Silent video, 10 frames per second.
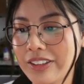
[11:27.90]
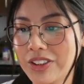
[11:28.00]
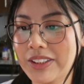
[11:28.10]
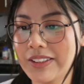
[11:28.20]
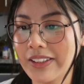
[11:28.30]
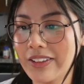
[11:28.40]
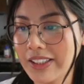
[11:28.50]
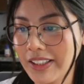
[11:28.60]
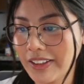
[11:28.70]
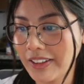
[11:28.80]
you just click on
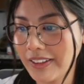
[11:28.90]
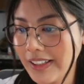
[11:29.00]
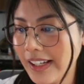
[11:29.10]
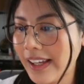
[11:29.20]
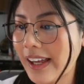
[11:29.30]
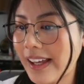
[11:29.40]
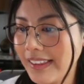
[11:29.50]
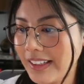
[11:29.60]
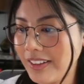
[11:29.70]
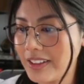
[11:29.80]
here, and
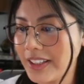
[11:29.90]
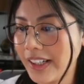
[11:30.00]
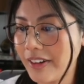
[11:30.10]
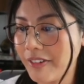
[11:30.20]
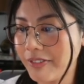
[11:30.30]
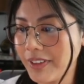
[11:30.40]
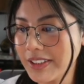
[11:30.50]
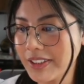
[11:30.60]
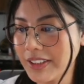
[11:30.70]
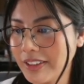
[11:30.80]
then you click
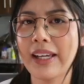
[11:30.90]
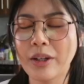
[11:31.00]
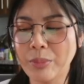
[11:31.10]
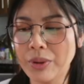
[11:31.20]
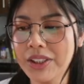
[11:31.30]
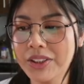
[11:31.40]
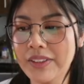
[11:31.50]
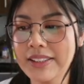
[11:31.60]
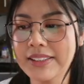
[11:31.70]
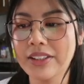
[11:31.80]
filter, and I'm pretty sure
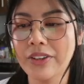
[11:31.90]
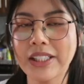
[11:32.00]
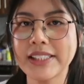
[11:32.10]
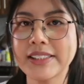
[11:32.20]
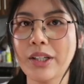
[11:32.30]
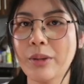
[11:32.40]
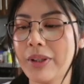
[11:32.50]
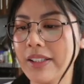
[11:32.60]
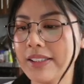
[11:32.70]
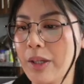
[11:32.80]
this is already set up
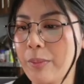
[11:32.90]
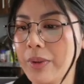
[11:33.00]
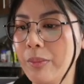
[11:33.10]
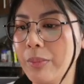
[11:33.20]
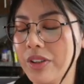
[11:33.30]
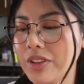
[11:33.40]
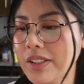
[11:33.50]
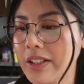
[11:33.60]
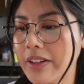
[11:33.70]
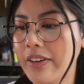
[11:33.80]
in the template, but you just
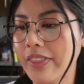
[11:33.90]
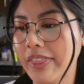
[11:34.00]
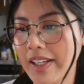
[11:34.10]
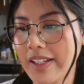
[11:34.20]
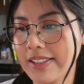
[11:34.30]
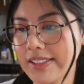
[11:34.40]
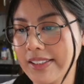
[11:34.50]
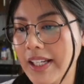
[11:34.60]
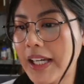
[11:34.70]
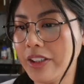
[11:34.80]
click on
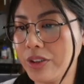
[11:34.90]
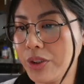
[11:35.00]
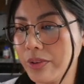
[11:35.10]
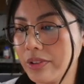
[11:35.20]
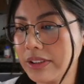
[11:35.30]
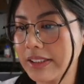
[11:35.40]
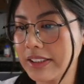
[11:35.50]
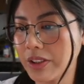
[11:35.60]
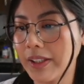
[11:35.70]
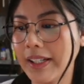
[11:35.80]
this and you choose the
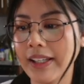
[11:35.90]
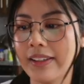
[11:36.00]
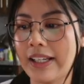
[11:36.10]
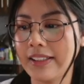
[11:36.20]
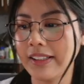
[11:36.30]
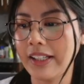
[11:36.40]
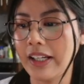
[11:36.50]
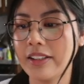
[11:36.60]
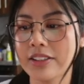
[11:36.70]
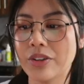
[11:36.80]
starting and the ending
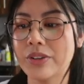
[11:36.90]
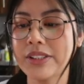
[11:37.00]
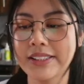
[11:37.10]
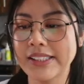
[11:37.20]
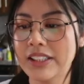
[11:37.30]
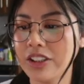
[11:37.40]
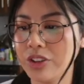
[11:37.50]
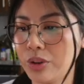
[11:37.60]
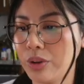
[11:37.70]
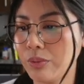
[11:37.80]
date. So since this is
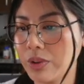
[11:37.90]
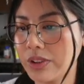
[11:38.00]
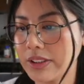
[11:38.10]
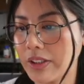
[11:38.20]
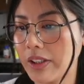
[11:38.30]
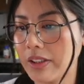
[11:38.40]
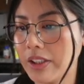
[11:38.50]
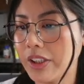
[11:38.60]
June, we'll start